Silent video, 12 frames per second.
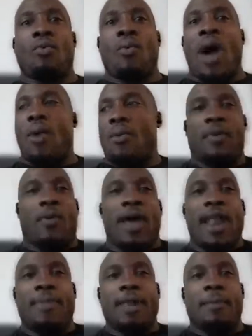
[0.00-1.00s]
why won't be, why
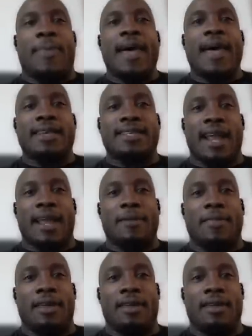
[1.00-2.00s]
not be the best that I
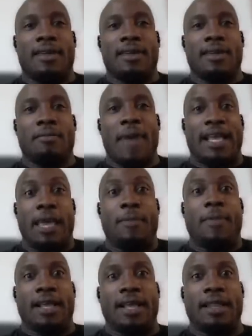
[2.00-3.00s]
can be by
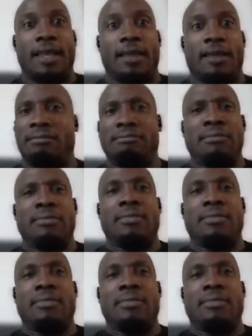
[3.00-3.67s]
keeping it clean?